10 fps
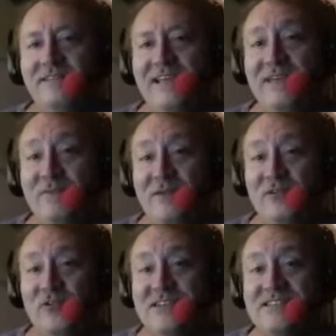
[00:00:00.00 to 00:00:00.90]
email
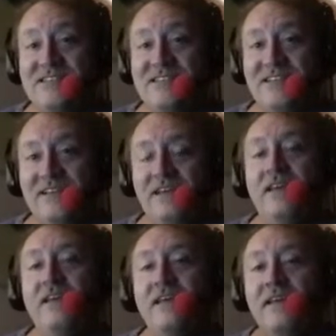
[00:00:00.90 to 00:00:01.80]
addresses
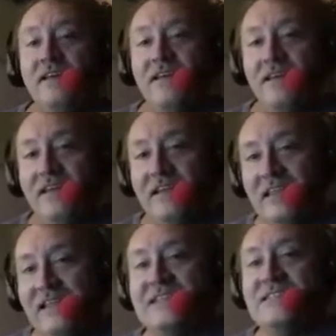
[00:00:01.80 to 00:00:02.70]

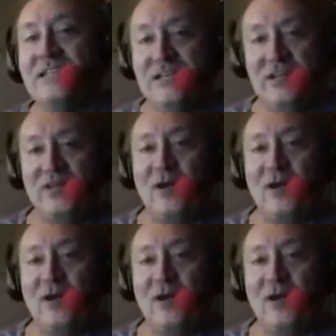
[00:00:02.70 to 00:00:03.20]
listed